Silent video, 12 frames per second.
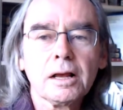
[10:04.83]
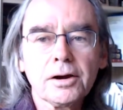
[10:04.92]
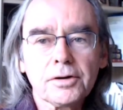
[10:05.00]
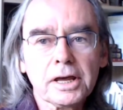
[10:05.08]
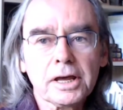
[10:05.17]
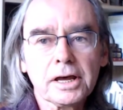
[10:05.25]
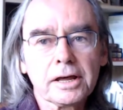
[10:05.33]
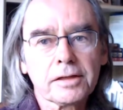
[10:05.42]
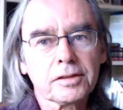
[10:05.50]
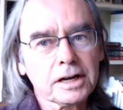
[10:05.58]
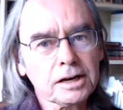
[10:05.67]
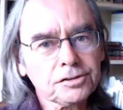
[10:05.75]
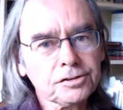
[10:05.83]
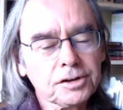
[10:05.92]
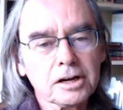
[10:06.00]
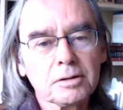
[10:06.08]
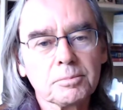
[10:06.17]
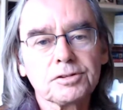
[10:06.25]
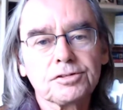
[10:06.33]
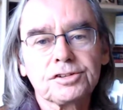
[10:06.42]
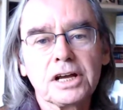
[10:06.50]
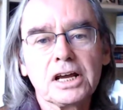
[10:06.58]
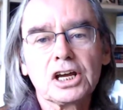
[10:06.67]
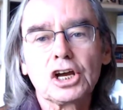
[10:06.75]
Okay, the next item is
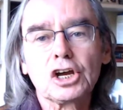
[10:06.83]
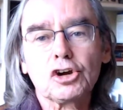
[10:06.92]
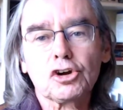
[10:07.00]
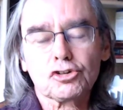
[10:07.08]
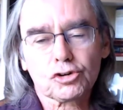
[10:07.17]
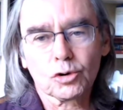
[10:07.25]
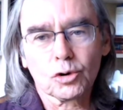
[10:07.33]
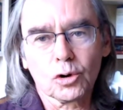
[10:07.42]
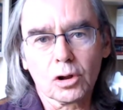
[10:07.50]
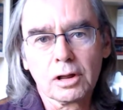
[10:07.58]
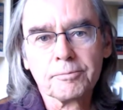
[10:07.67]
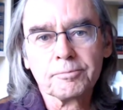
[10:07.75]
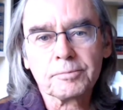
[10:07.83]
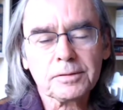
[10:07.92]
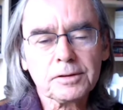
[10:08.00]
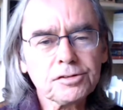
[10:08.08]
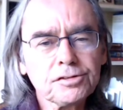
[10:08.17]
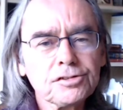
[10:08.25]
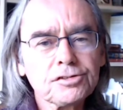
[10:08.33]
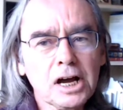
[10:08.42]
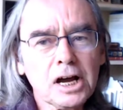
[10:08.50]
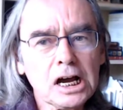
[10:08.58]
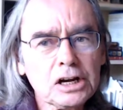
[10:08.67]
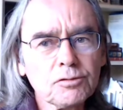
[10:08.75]
staying in control. And this is
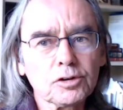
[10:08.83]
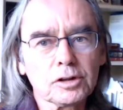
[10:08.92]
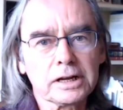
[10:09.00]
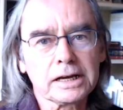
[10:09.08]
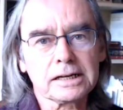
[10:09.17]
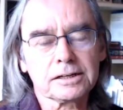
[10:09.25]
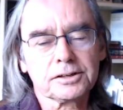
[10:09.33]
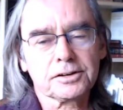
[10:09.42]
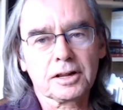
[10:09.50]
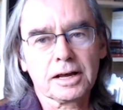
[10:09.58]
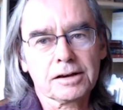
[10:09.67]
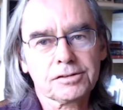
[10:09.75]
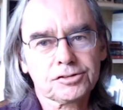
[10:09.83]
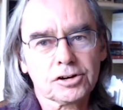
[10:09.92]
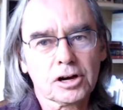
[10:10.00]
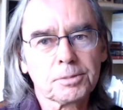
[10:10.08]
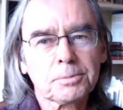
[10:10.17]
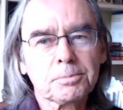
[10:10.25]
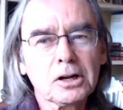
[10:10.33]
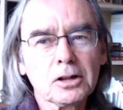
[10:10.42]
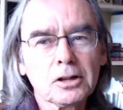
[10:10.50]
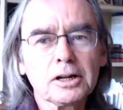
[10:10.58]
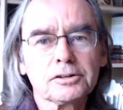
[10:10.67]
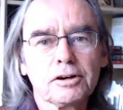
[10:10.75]
kind of related to the last topic, but a
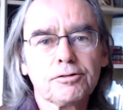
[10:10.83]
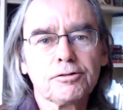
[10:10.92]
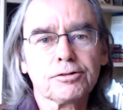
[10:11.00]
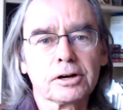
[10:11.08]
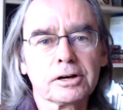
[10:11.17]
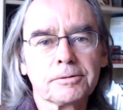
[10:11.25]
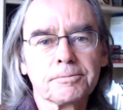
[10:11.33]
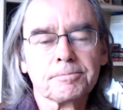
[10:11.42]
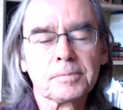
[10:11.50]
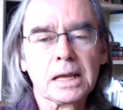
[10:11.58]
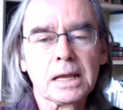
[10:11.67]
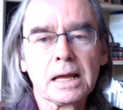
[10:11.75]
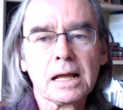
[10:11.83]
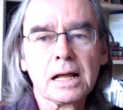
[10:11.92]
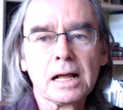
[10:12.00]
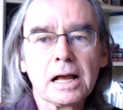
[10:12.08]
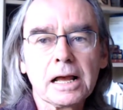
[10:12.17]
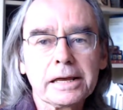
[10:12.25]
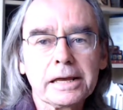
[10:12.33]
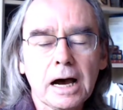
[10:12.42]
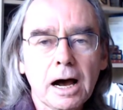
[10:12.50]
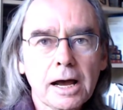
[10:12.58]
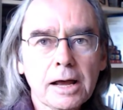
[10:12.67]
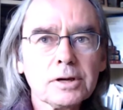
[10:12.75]
little different.
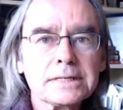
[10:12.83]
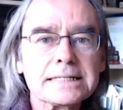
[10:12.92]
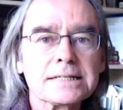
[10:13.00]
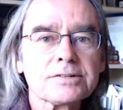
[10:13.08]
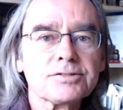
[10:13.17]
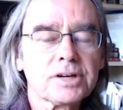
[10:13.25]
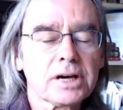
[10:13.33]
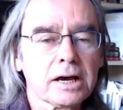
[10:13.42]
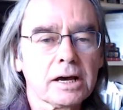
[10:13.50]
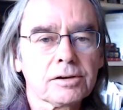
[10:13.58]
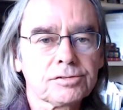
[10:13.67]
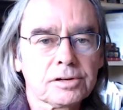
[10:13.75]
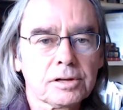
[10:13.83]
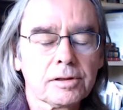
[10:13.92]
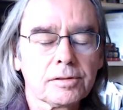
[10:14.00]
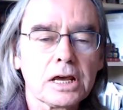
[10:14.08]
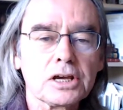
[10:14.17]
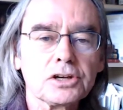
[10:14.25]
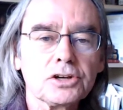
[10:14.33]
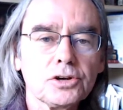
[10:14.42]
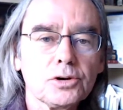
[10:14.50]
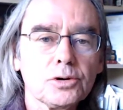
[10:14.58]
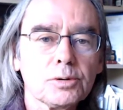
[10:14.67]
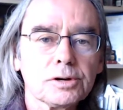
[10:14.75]
I would suggest that
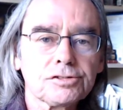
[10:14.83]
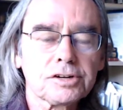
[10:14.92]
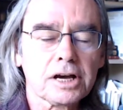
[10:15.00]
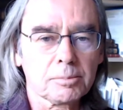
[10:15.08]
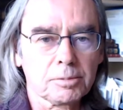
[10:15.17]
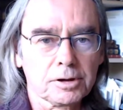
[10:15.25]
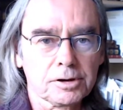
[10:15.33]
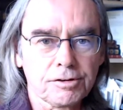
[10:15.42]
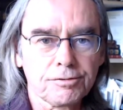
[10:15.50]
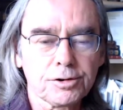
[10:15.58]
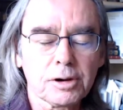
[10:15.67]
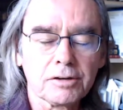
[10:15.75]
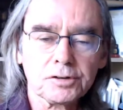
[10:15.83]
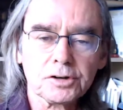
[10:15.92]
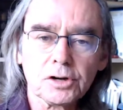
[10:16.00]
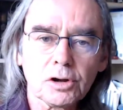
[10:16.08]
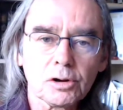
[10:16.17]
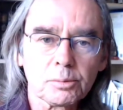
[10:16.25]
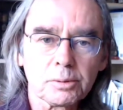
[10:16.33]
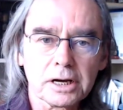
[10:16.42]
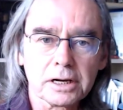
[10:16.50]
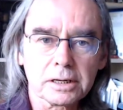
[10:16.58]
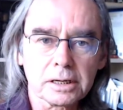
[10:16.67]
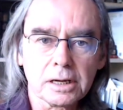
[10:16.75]
you establish, if you haven't
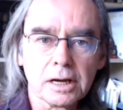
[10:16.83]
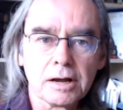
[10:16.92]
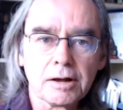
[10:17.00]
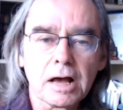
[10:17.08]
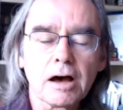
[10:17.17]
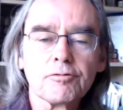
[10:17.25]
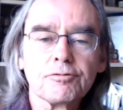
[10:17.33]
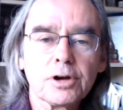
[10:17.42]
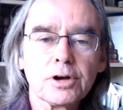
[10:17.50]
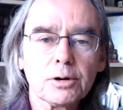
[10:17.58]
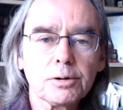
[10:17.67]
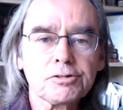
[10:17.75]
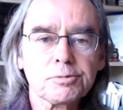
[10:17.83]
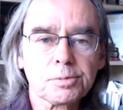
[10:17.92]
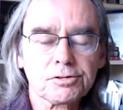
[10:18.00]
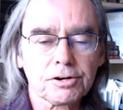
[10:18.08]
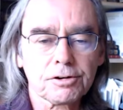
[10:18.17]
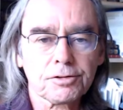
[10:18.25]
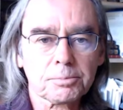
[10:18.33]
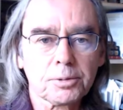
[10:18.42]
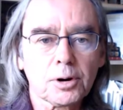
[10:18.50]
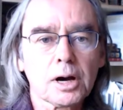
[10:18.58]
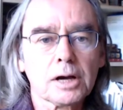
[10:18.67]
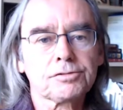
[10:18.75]
already, a very specific
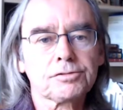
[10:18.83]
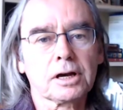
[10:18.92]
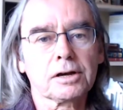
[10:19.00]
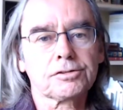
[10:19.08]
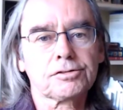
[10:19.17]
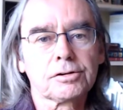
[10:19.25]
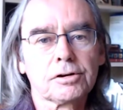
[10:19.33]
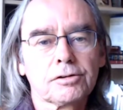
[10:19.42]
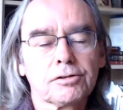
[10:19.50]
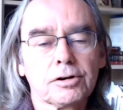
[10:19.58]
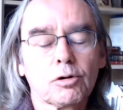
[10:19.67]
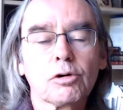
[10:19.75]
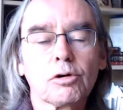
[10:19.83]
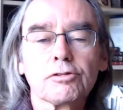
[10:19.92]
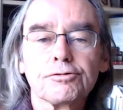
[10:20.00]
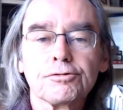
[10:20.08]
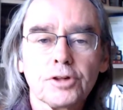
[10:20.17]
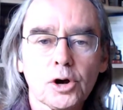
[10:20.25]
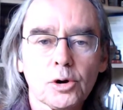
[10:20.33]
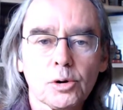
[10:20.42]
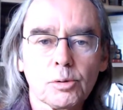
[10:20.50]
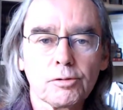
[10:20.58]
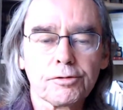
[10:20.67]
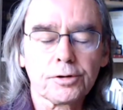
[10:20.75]
process or a
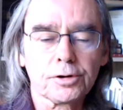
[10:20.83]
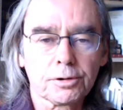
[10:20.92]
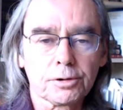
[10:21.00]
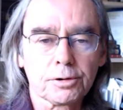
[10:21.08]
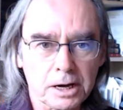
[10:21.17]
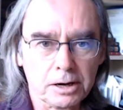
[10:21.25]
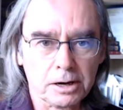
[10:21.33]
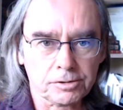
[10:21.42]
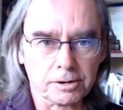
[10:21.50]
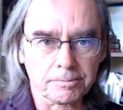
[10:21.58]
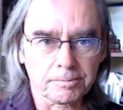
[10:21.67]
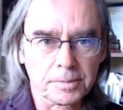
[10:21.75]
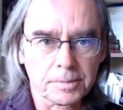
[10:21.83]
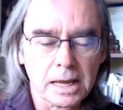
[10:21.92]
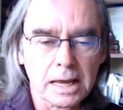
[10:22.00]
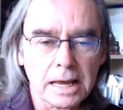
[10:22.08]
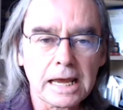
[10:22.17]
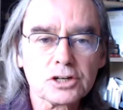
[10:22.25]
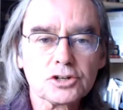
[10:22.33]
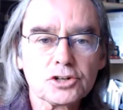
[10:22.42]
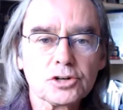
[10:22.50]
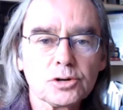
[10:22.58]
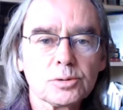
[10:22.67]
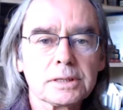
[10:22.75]
flow for your inspection and
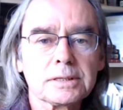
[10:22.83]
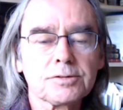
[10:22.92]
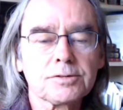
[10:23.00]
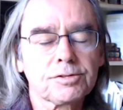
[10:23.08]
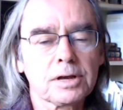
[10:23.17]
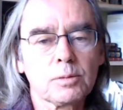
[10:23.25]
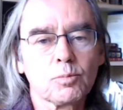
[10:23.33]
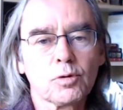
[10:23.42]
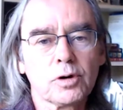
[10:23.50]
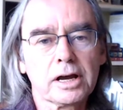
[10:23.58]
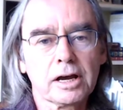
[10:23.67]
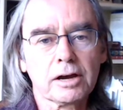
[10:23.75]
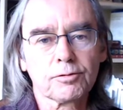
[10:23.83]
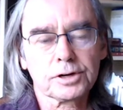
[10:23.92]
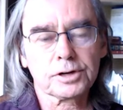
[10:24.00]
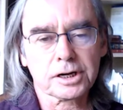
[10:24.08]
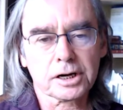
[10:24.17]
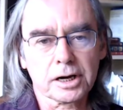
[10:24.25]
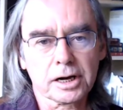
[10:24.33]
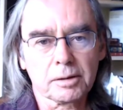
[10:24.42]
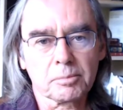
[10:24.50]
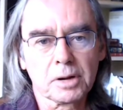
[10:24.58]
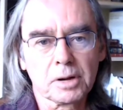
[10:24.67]
do it the same way every time.